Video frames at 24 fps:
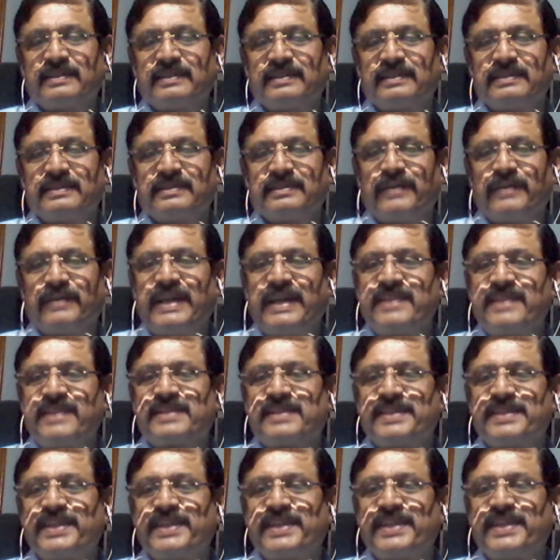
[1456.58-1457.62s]
while
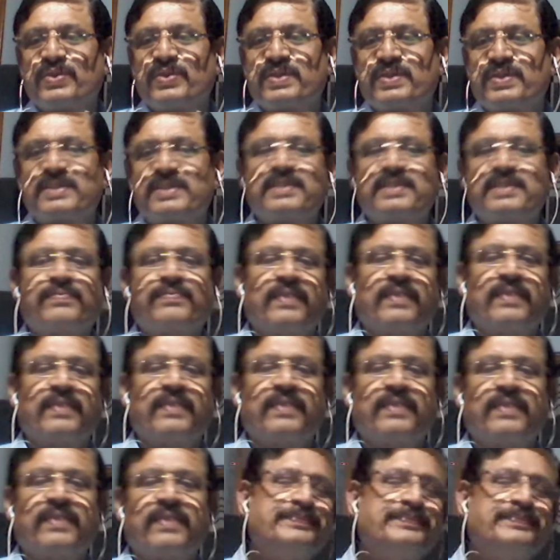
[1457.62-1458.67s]
discussing sources of
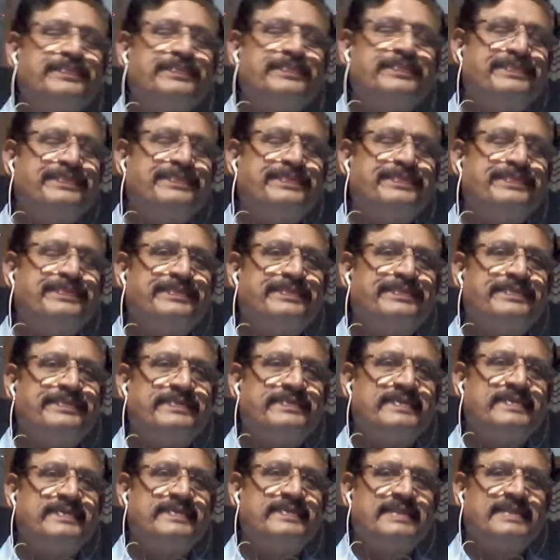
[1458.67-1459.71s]
law.
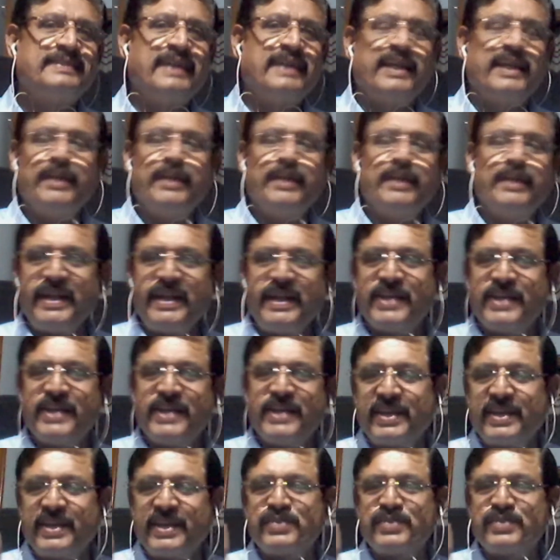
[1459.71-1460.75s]

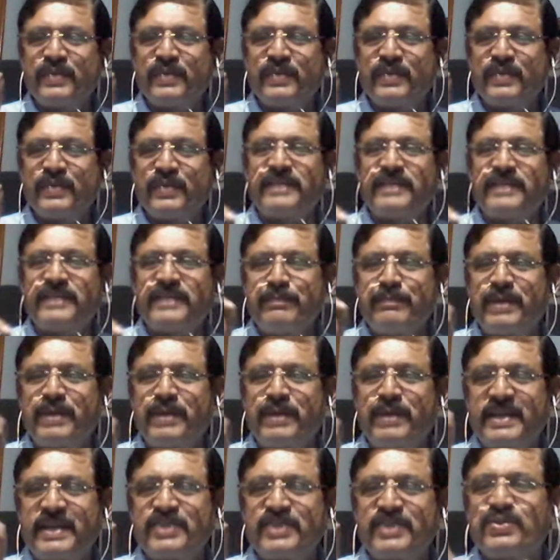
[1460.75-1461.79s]
Imitation is one of the
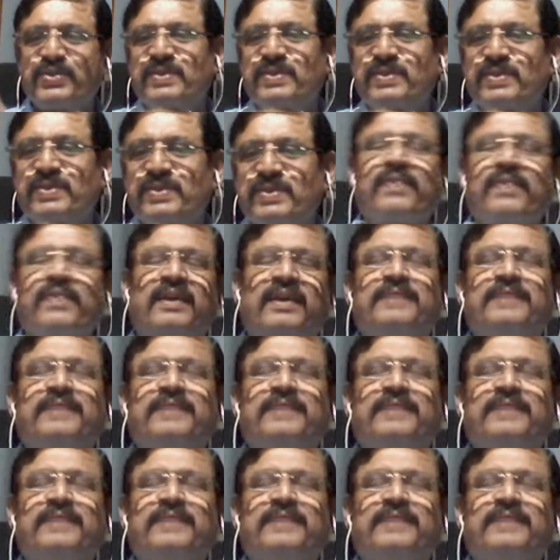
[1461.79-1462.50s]
important source of law.